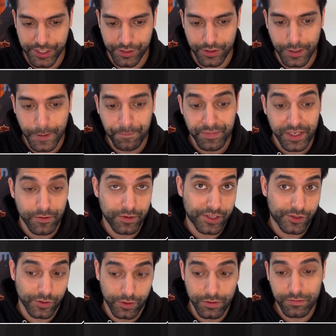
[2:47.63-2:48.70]
do. We
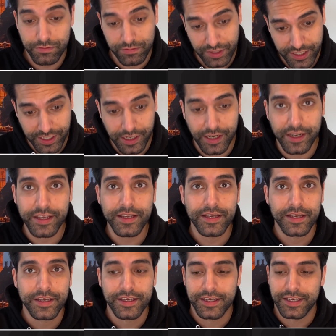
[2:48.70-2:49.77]
saw recently
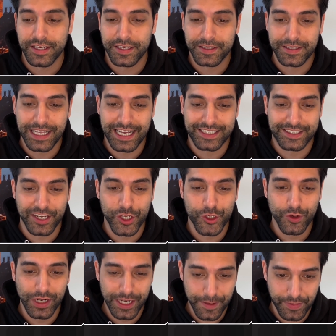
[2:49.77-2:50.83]
that
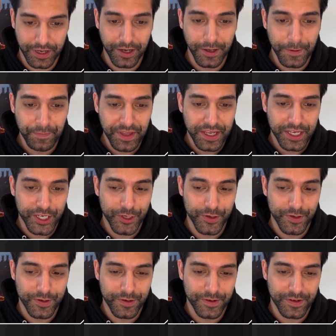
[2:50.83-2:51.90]
Dua Lipa,
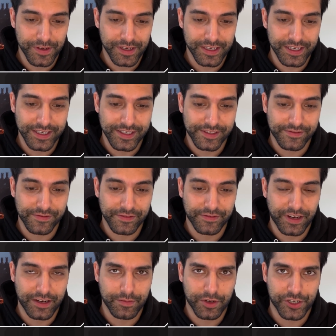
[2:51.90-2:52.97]
who is
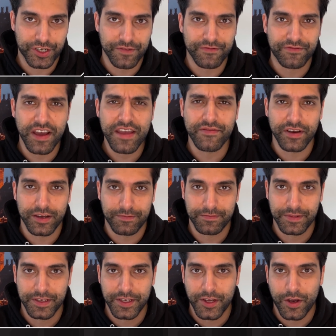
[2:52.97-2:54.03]
very much in favor
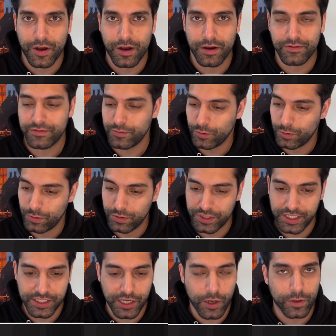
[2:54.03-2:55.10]
of all
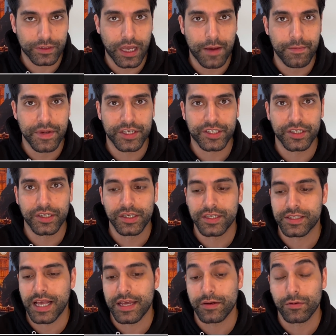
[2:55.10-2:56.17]
these lockdown
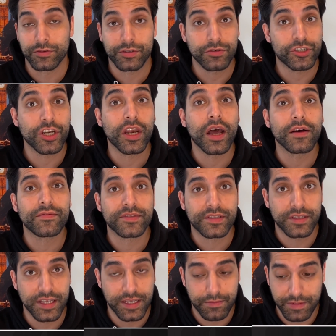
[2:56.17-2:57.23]
measures and also she loves
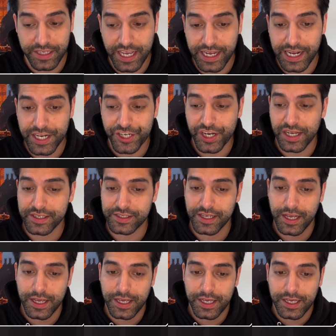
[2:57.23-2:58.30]
the NHS,
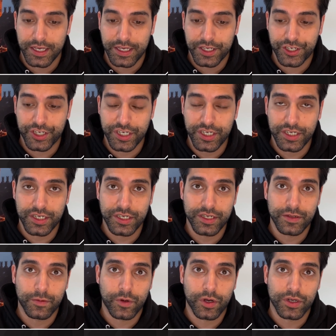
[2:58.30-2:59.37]

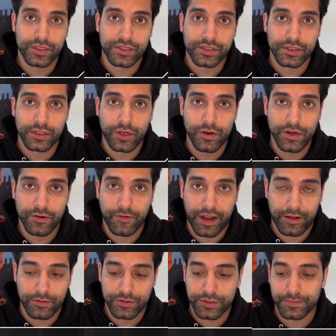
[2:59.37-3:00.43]
she was going
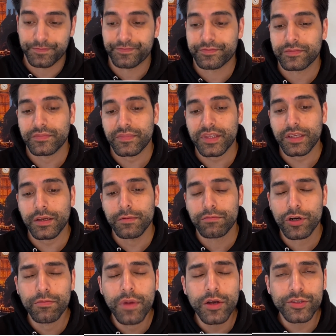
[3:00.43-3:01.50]
around
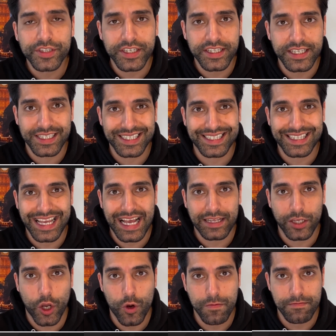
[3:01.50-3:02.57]
promoting the
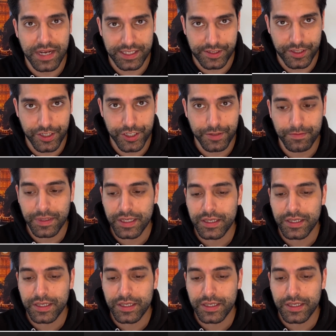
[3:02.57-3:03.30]
stay-at-home message